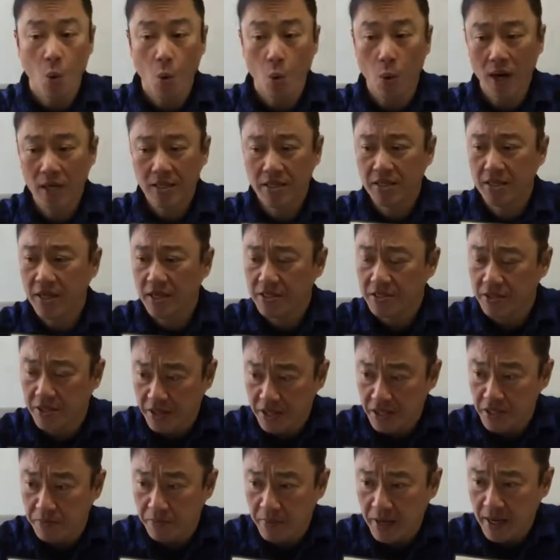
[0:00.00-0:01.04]
What does
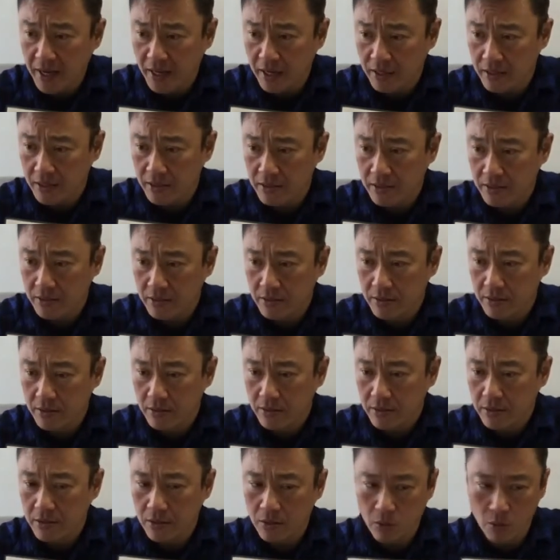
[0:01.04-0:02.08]
this mean?
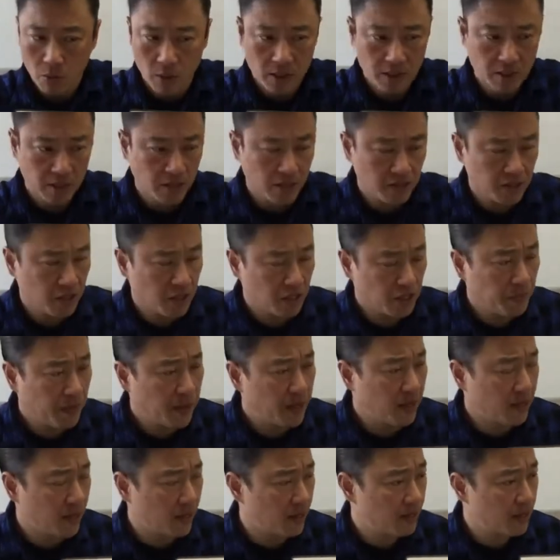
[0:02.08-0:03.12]
What does this
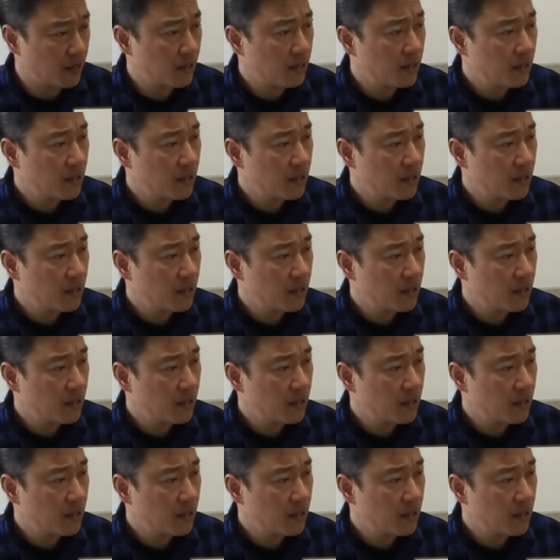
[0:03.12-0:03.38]
mean?